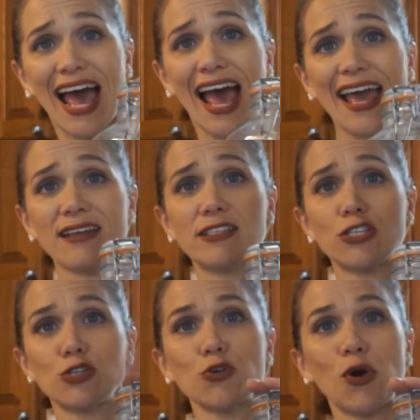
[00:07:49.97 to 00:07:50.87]
I
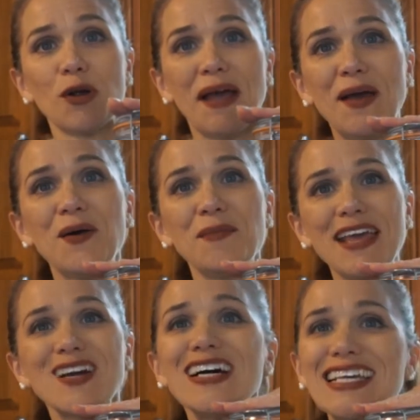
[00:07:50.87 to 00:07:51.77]
store my
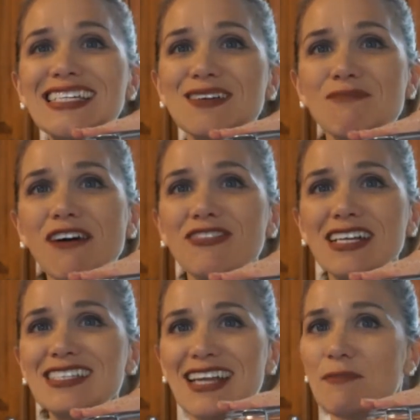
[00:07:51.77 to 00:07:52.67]
homemade cookies and
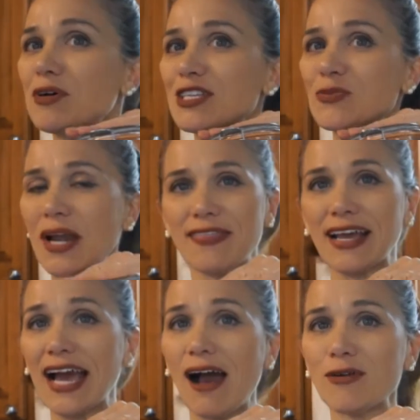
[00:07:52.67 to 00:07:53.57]
muffins, and I put this right on the
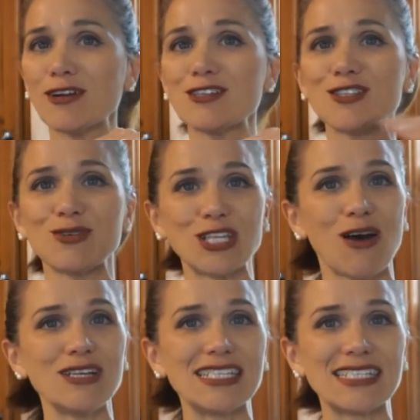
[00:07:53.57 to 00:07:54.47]
counter so it's
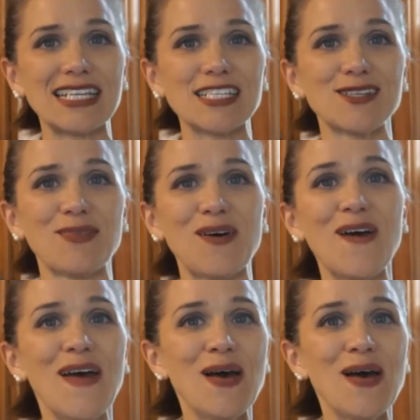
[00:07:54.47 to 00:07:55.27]
always accessible.